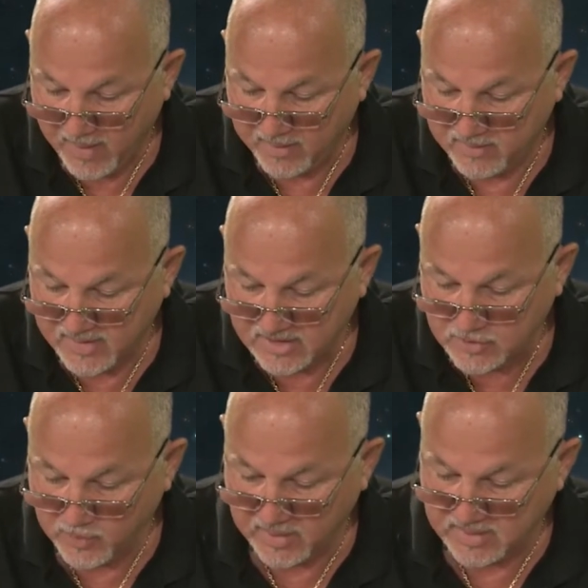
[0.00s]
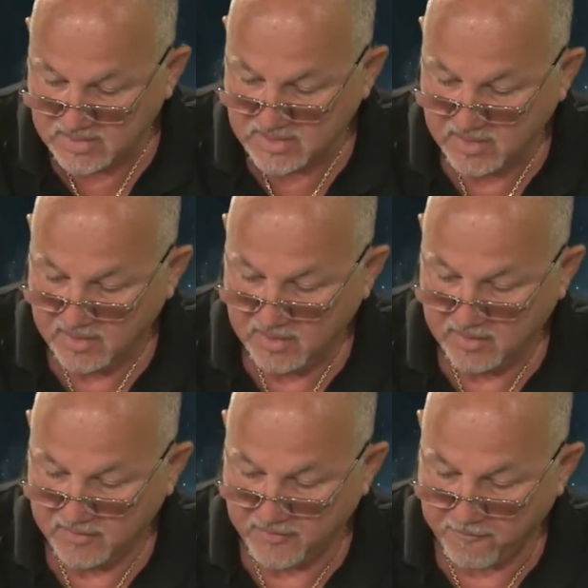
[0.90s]
this was
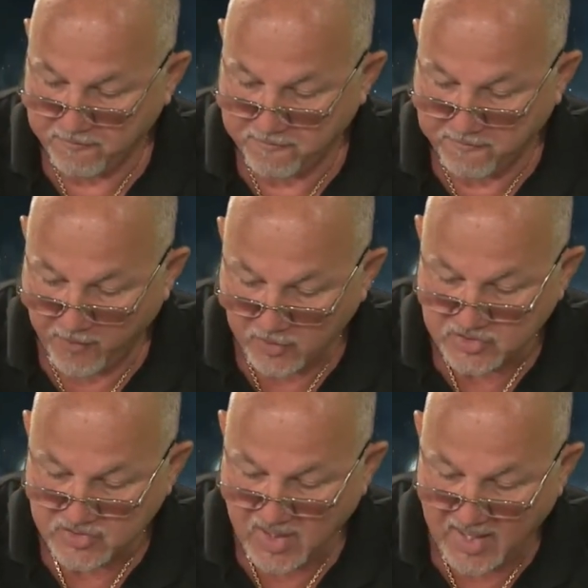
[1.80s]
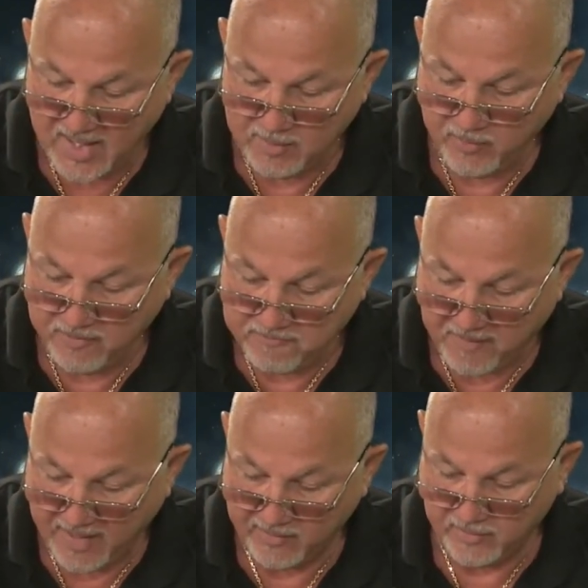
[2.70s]
the first time we
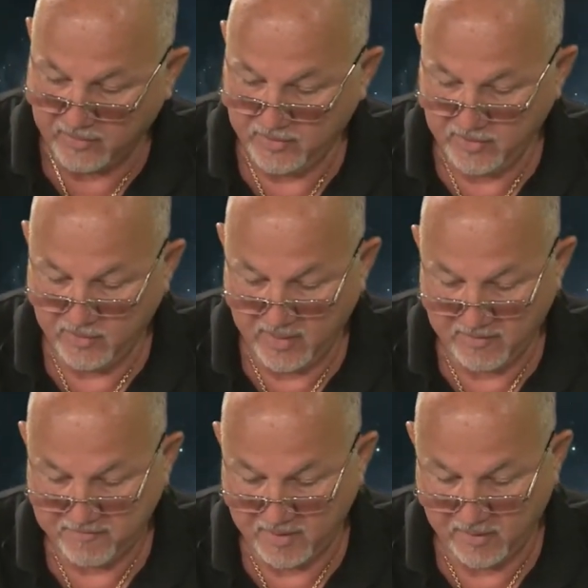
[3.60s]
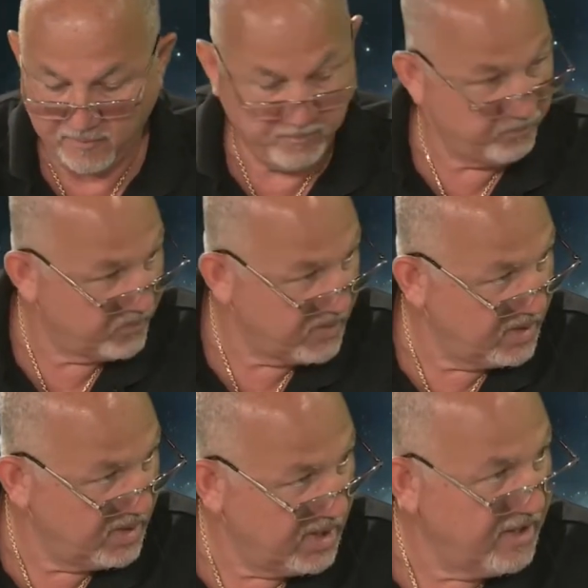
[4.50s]
fired on a UFO.
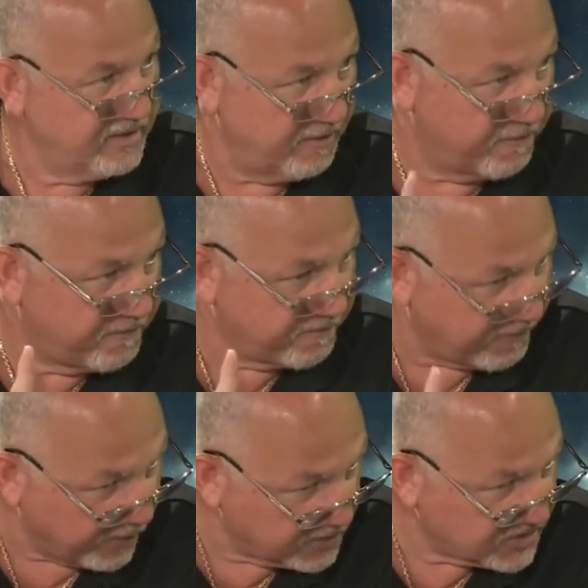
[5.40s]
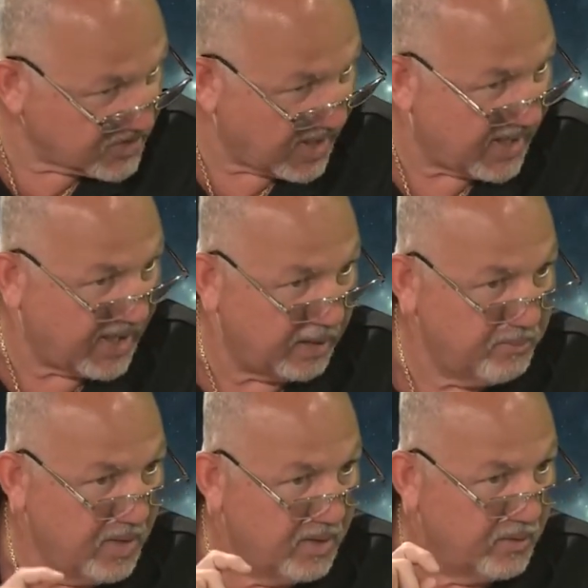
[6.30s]
Right. The first time
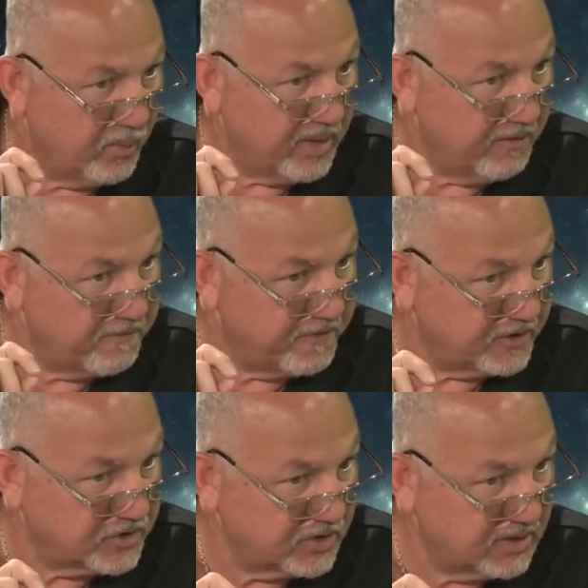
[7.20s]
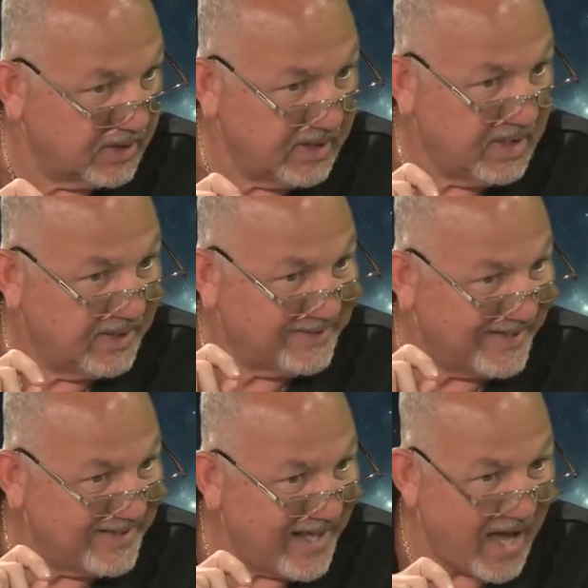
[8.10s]
we officially
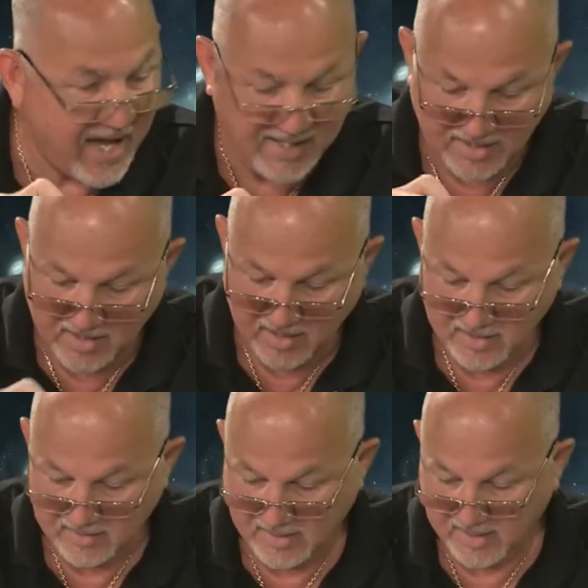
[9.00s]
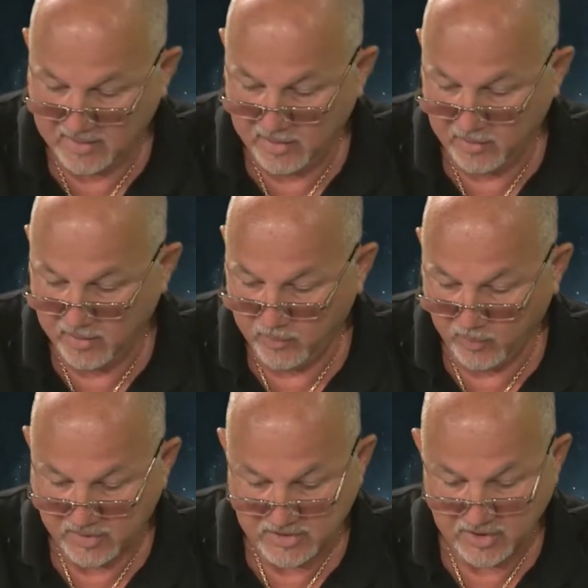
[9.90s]
denied that it, it,
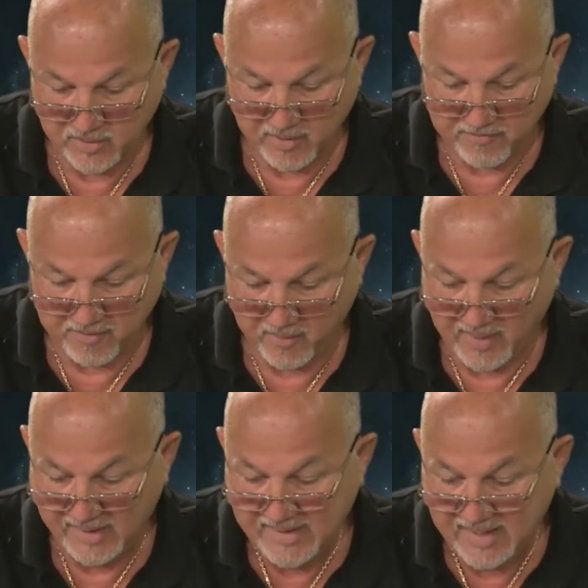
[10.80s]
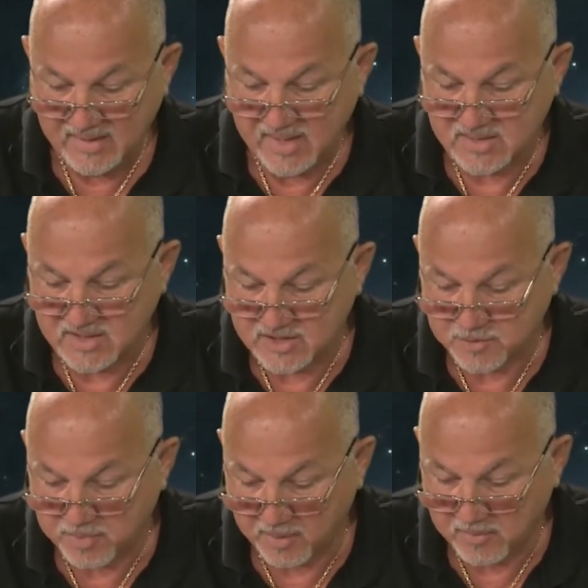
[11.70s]
was a UFO. And get this, this is
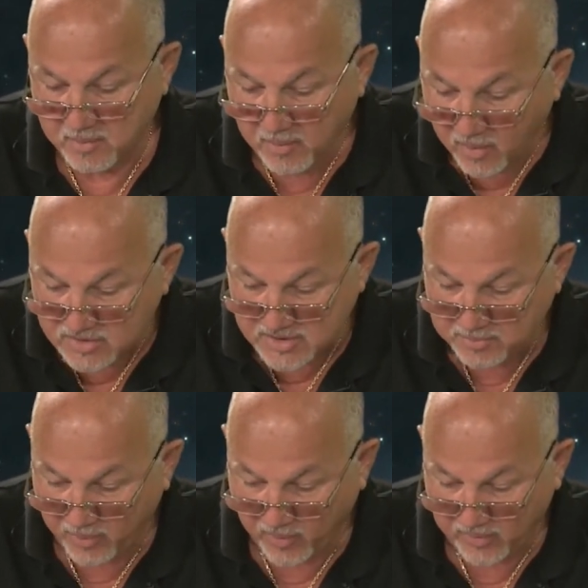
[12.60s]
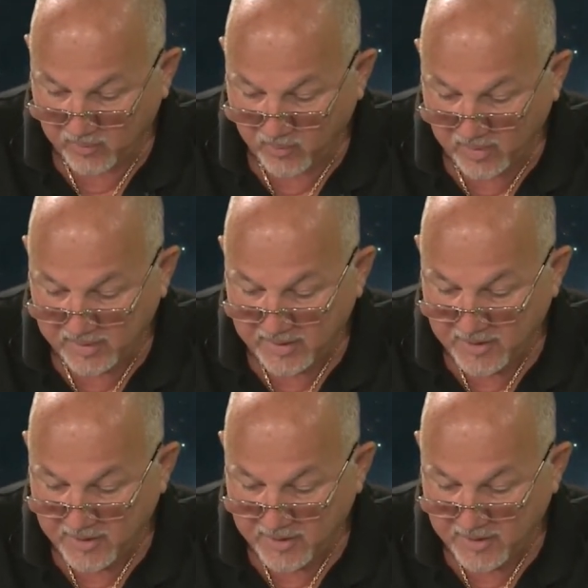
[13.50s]
probably the most important one.